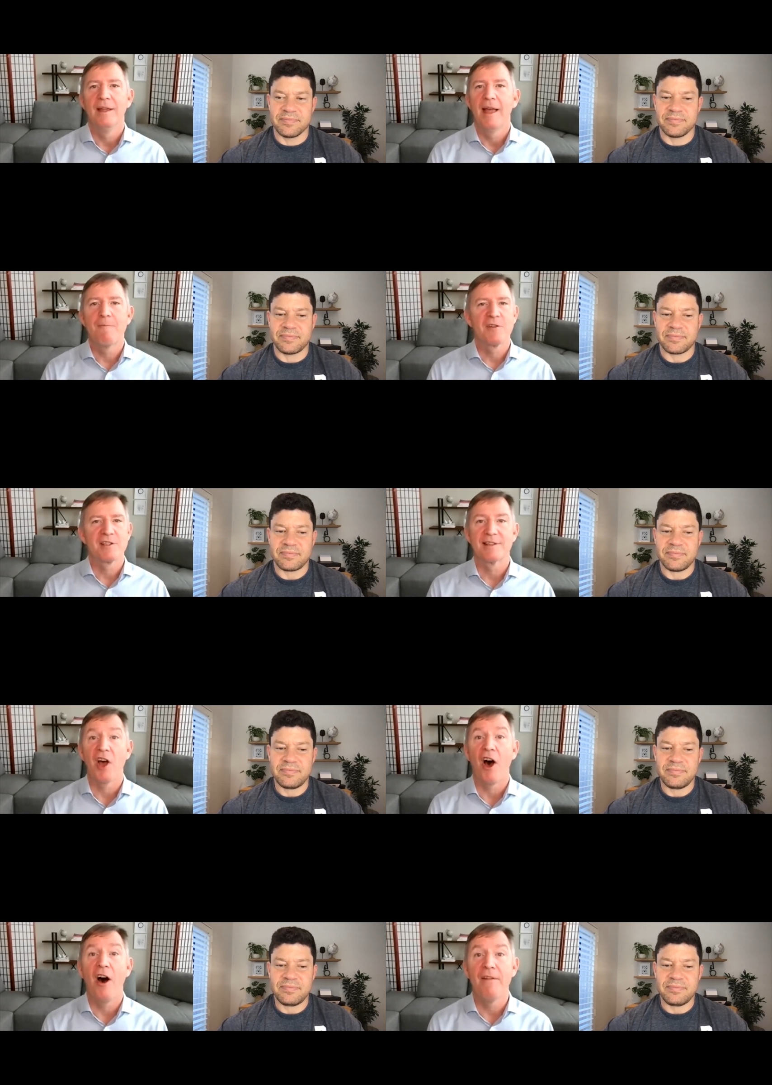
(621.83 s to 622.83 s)
Speaker 1: emphasis
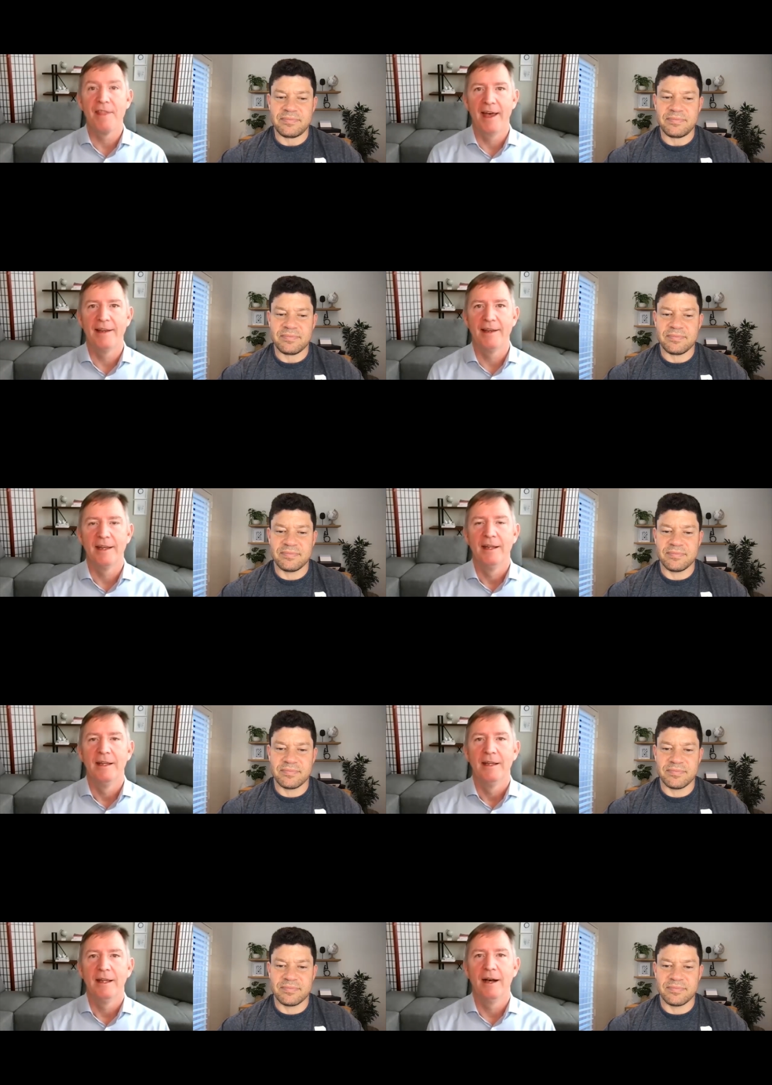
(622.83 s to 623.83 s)
on that.
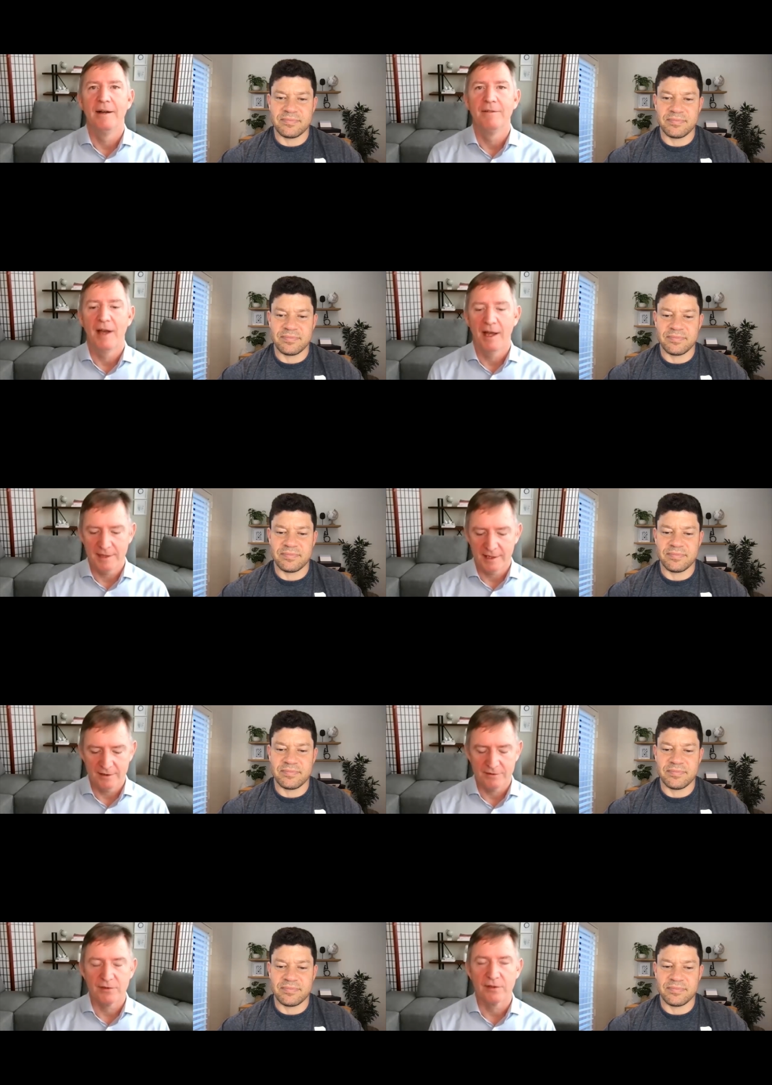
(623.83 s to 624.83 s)
Uh, I think
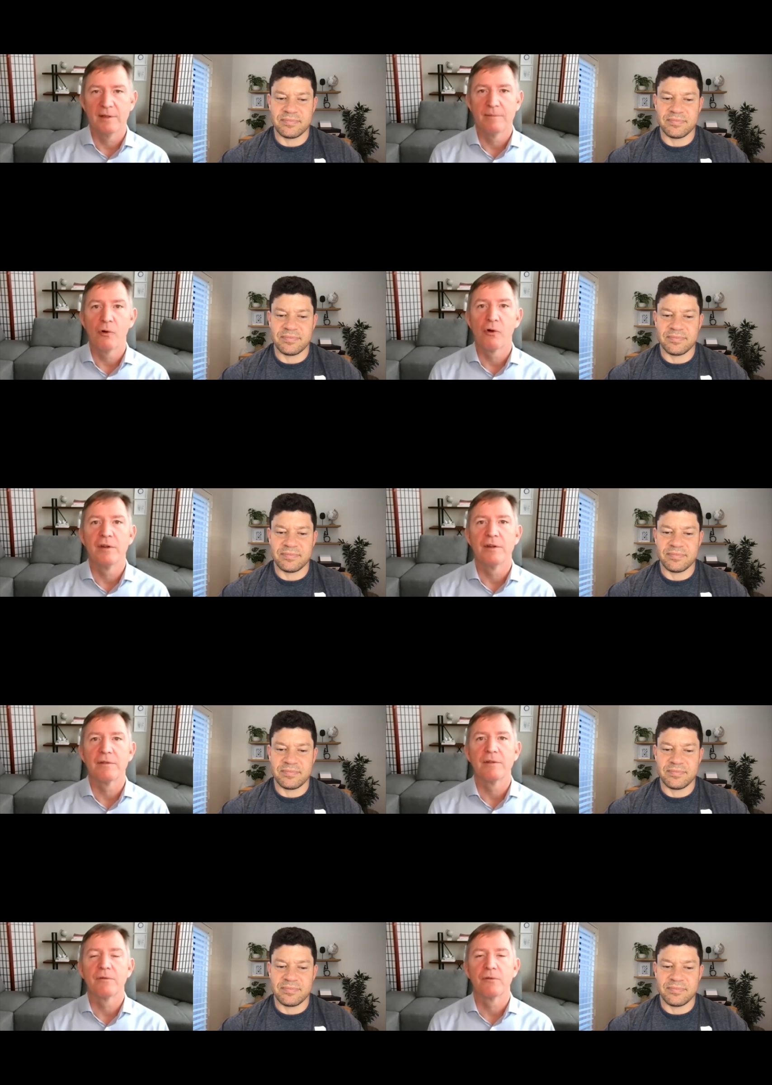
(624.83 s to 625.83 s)
it's important
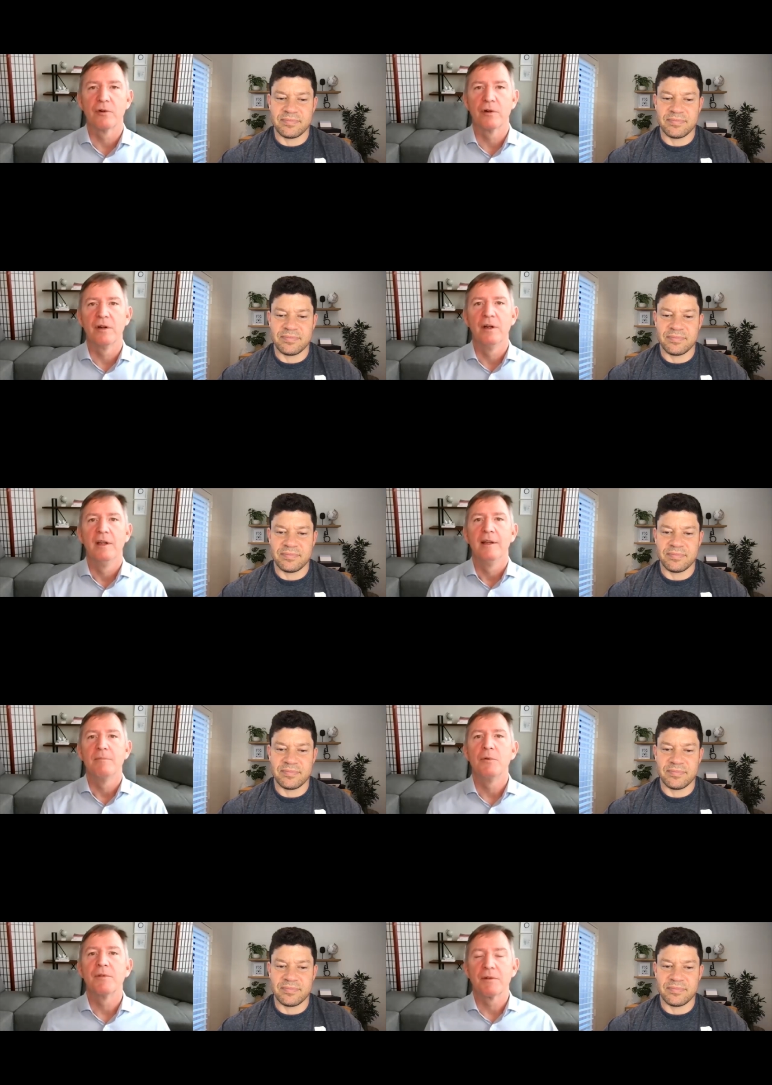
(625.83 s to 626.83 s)
for
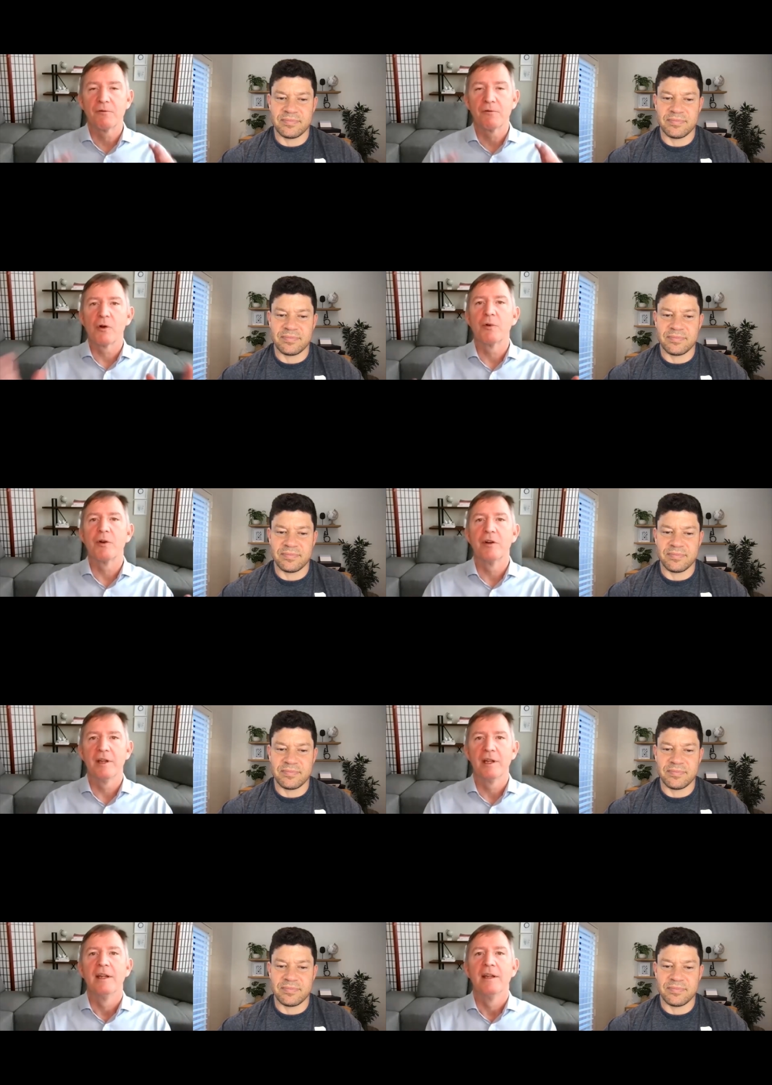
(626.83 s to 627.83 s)
moving
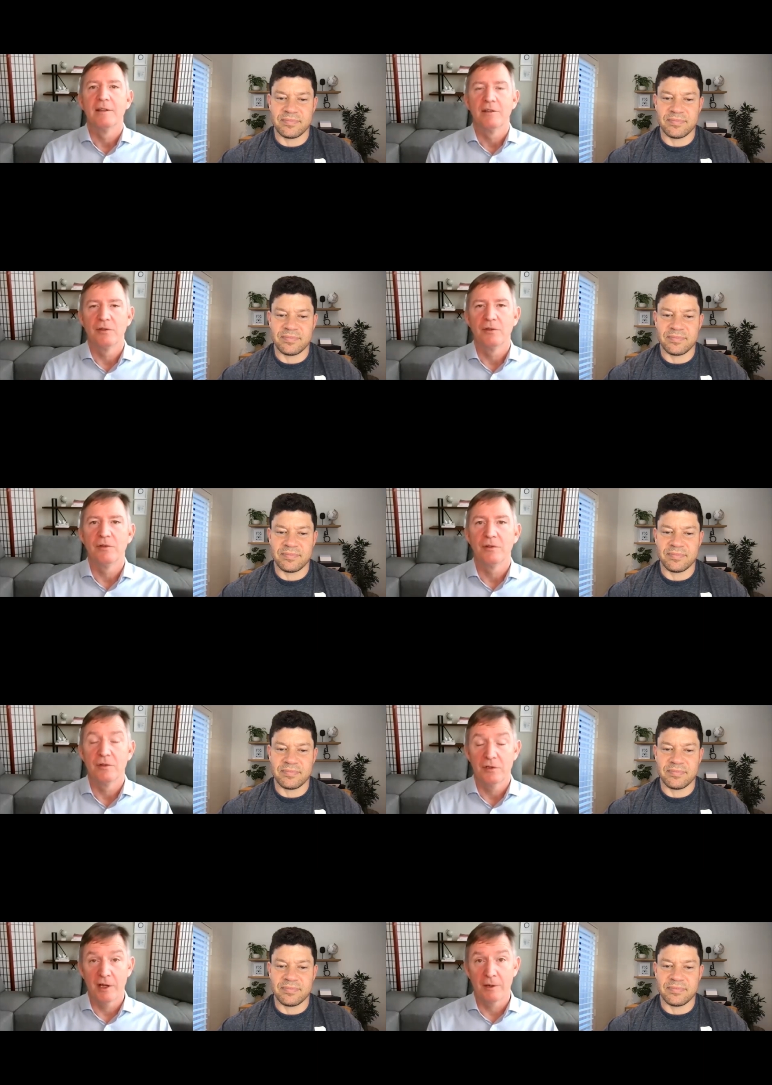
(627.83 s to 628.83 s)
forward to,
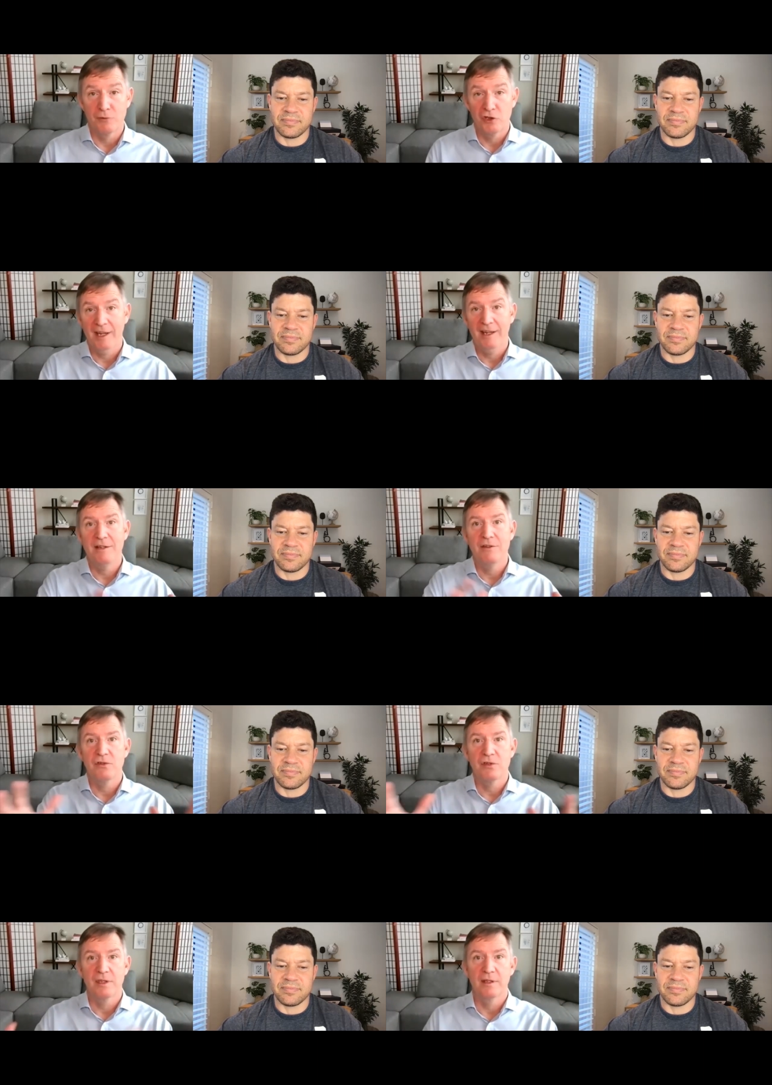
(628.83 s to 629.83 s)
to help
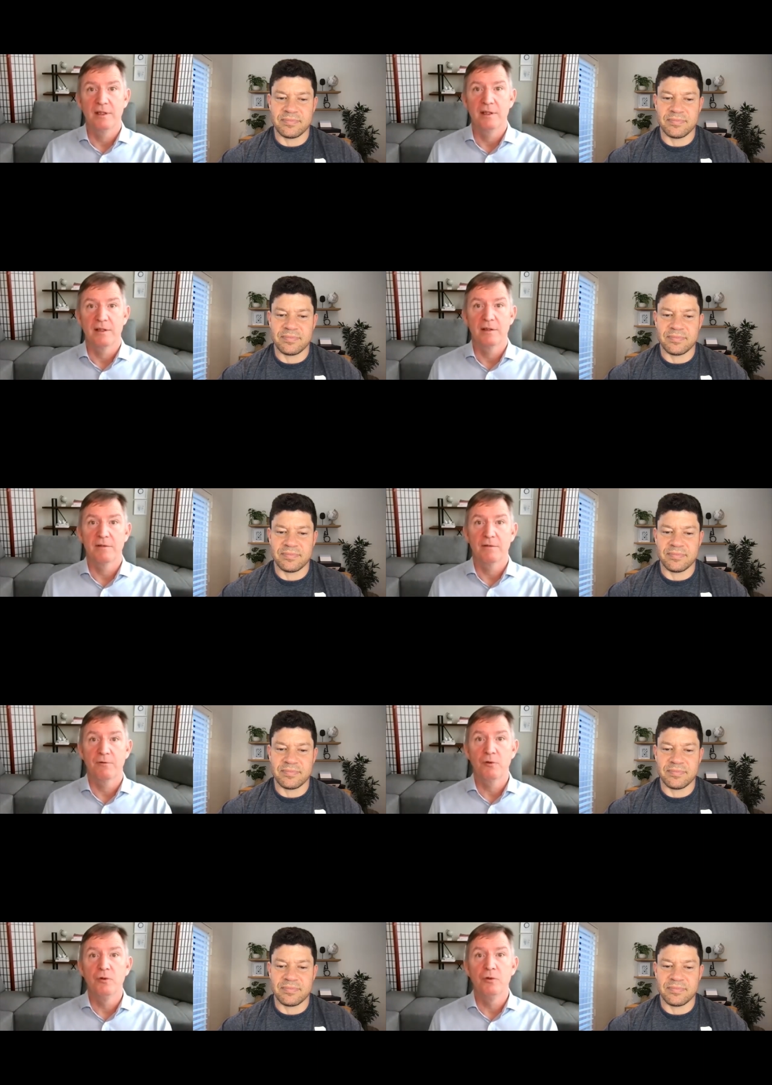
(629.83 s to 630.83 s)
change the
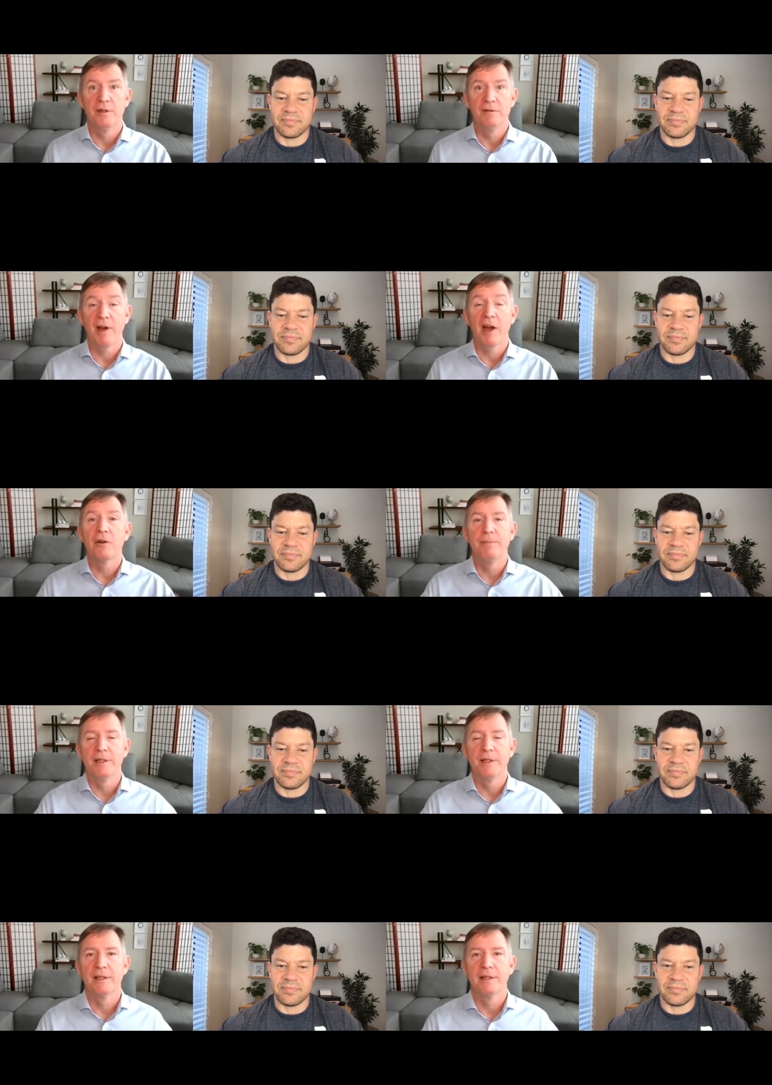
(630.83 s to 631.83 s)
food
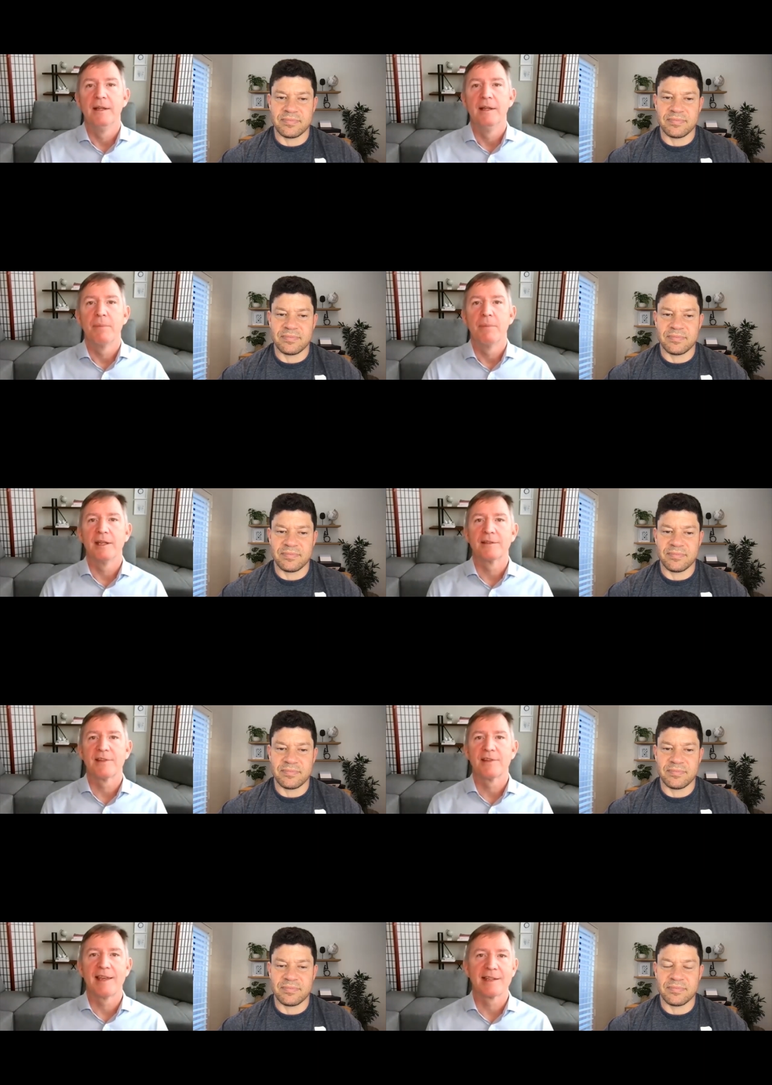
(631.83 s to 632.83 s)
environment, but it's
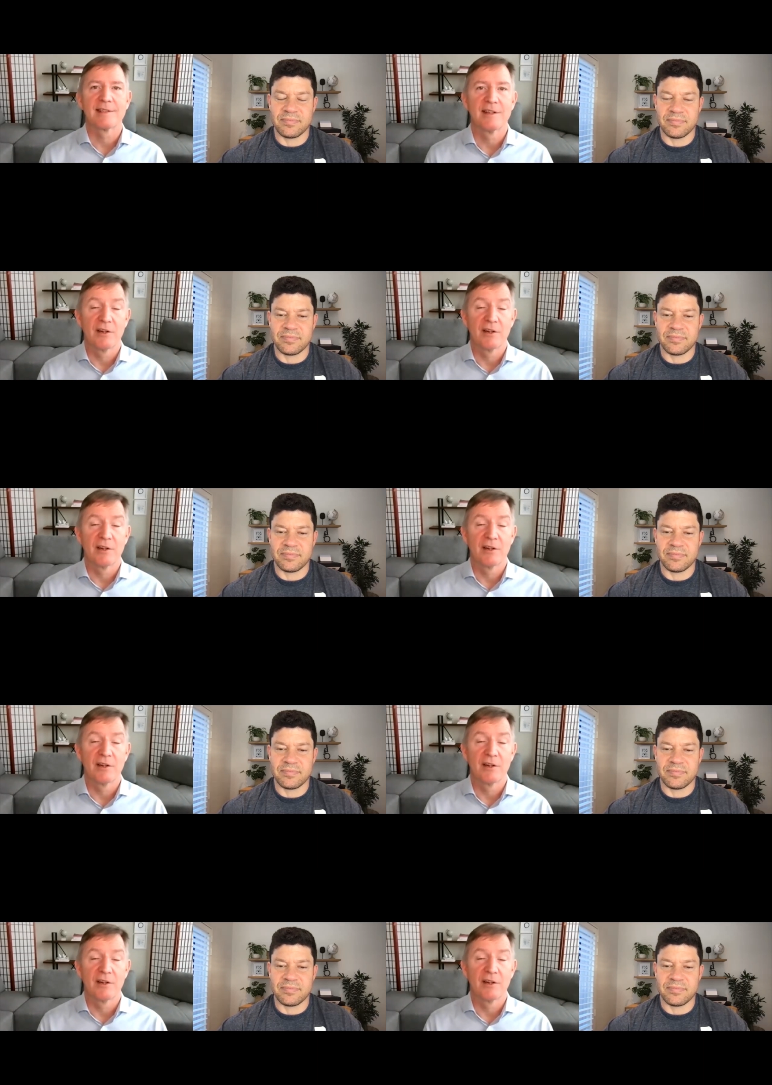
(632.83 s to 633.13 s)
not necessary